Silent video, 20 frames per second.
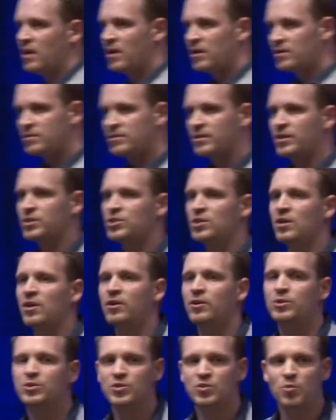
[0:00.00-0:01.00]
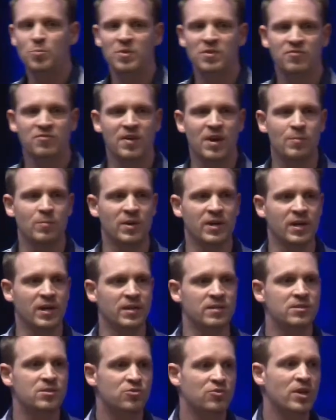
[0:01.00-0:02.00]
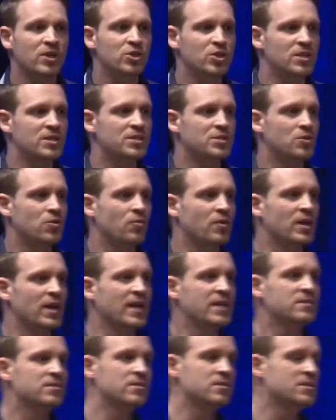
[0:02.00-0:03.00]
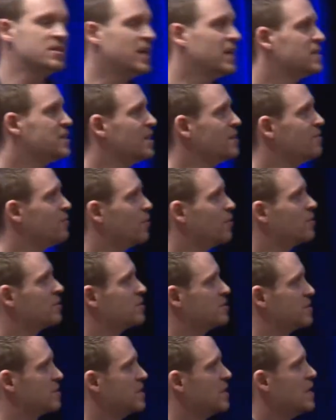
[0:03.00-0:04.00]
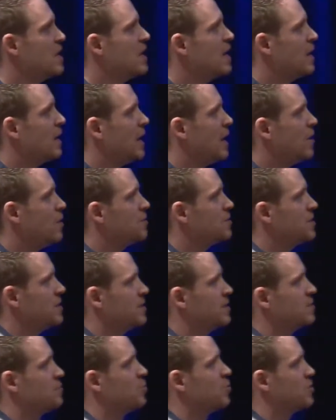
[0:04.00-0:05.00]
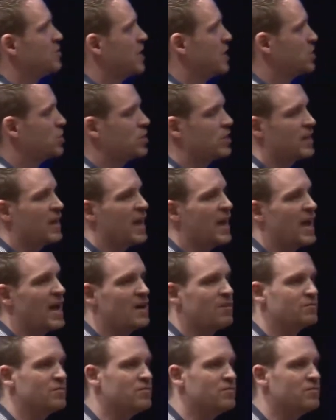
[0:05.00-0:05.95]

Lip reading: are such a large superfamily and structurally so related yet diverse, how these potentially have